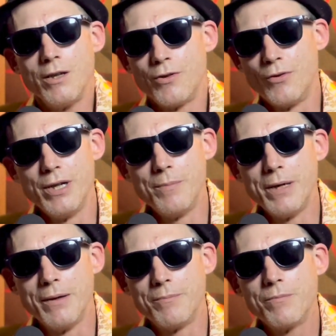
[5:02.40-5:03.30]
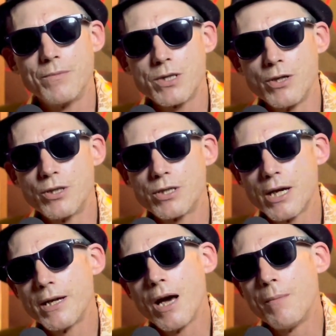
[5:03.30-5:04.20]
3 and a bit. So you could
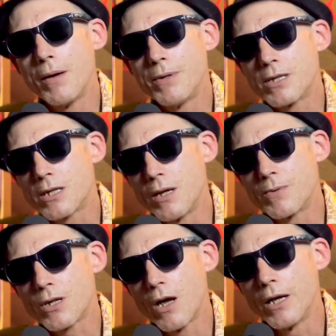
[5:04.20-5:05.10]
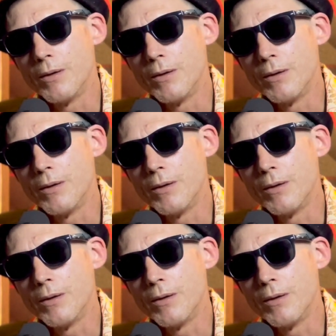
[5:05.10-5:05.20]
say, yeah, maybe it slipped slightly,